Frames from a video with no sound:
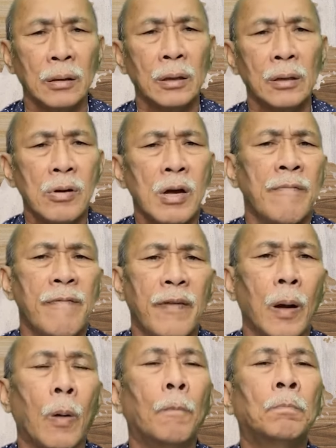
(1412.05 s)
You can
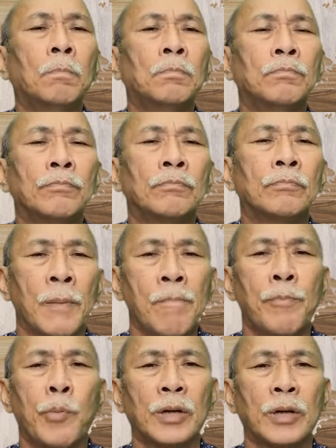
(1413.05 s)
view.
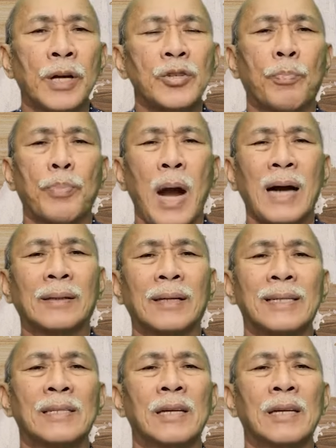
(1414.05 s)
Importance of practice.